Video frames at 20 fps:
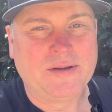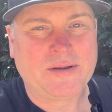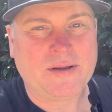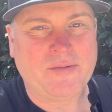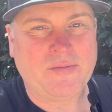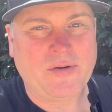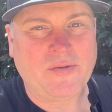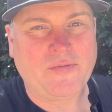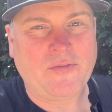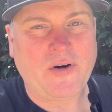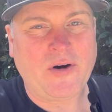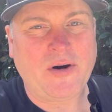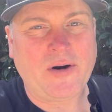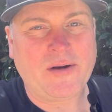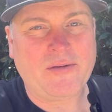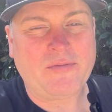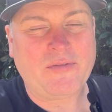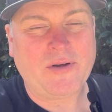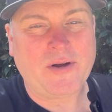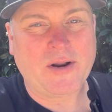Give it a
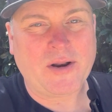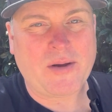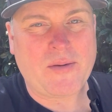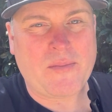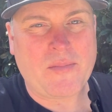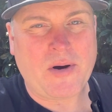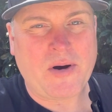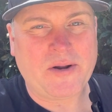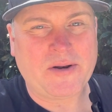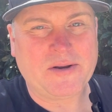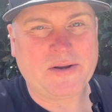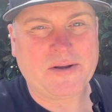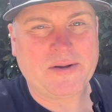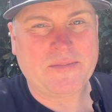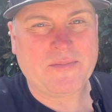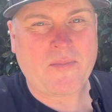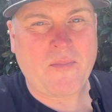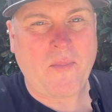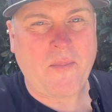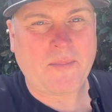5. I don't mind it.
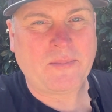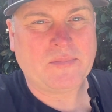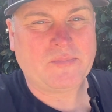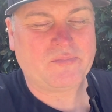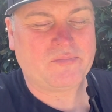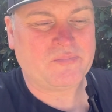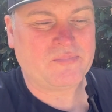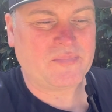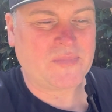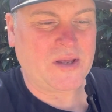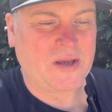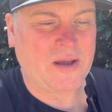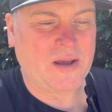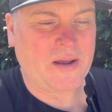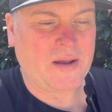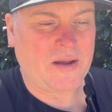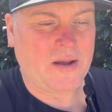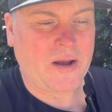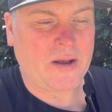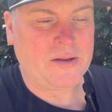Yeah,
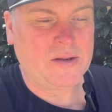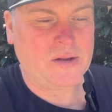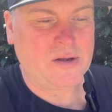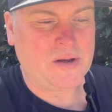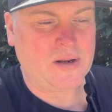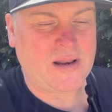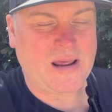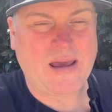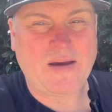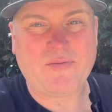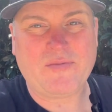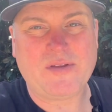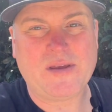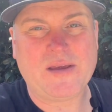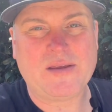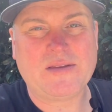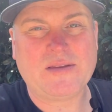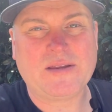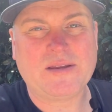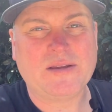you can have
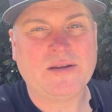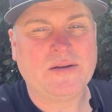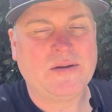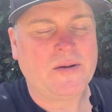this